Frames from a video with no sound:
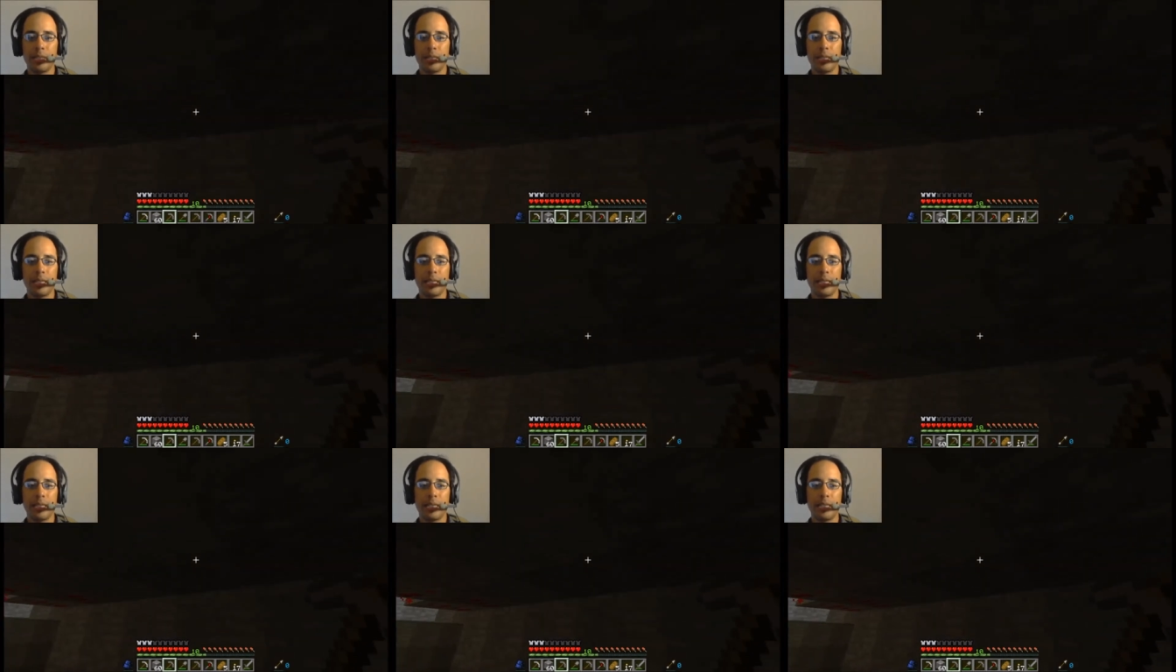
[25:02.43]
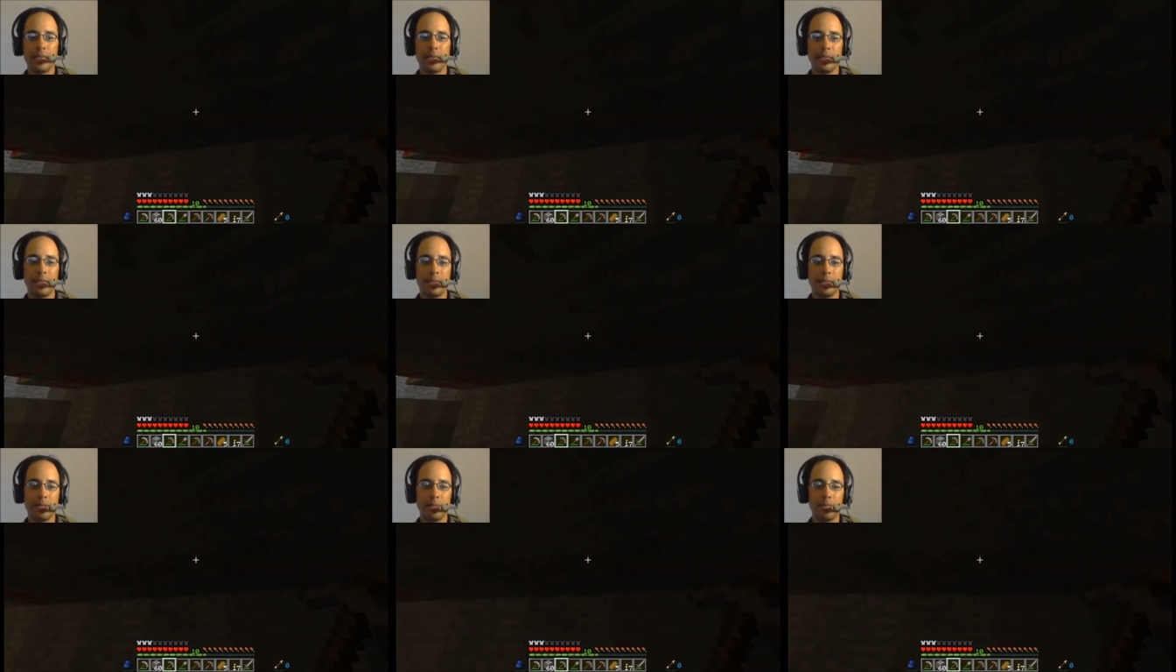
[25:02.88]
Okay,
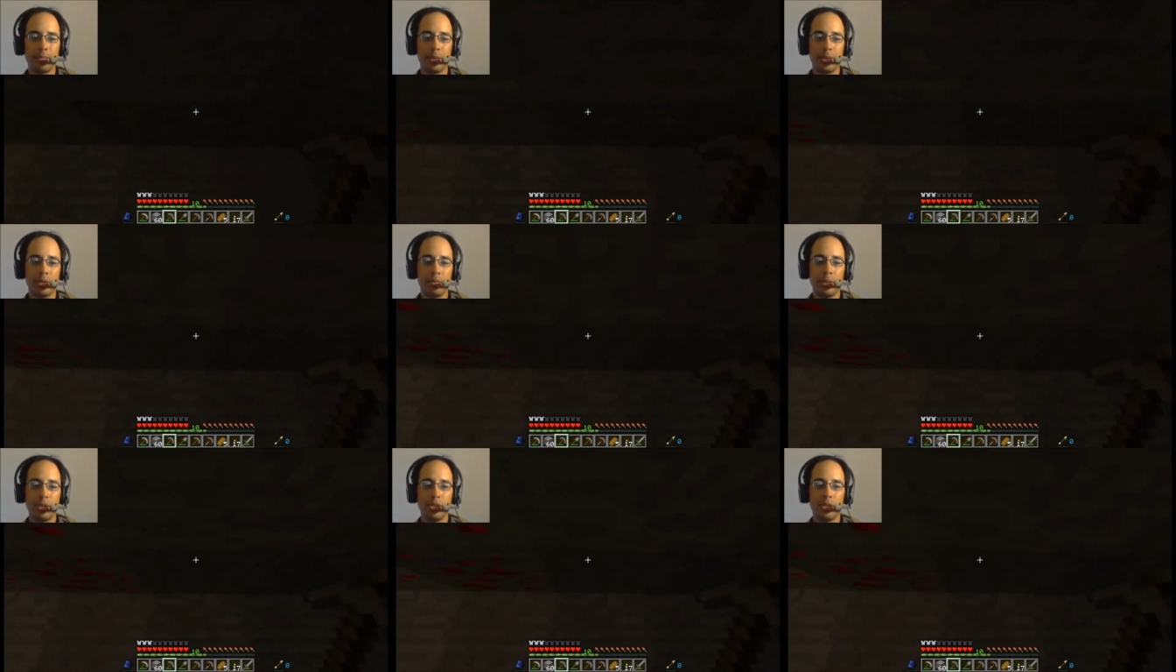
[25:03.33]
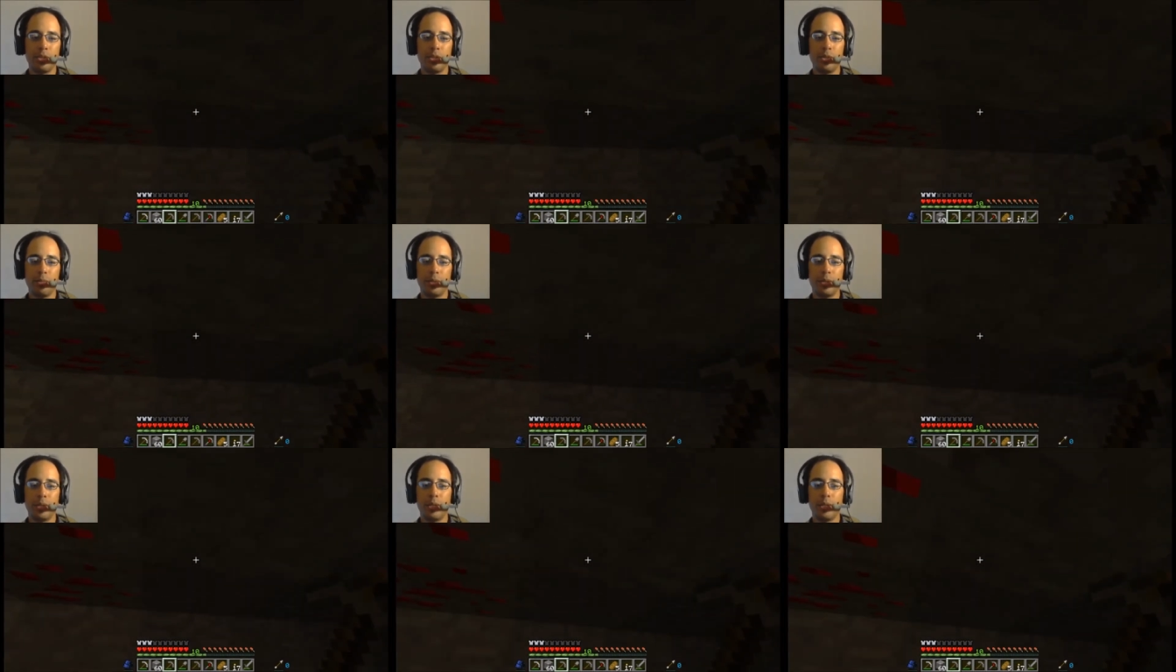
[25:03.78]
I'm gonna
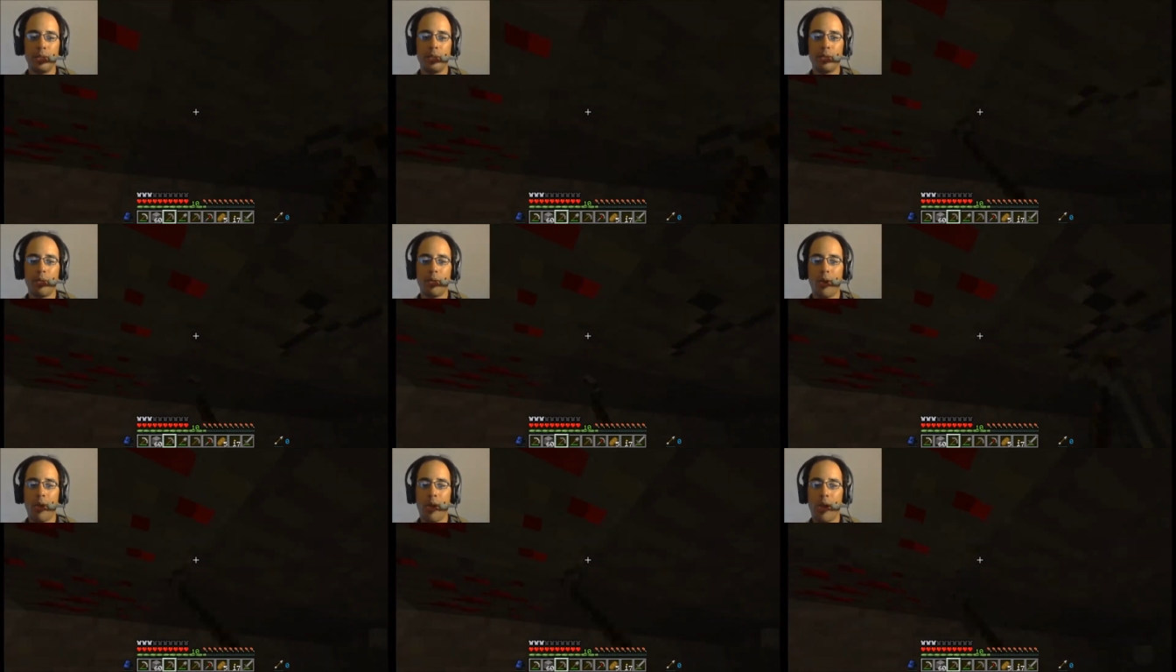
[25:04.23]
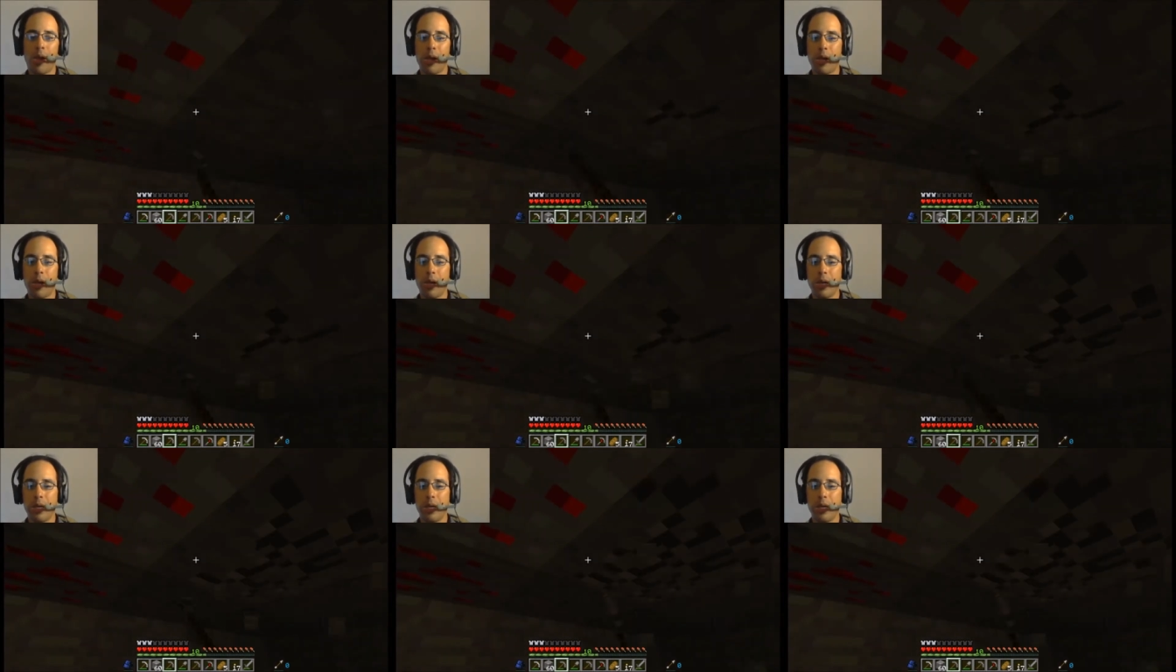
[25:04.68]
be stupid here.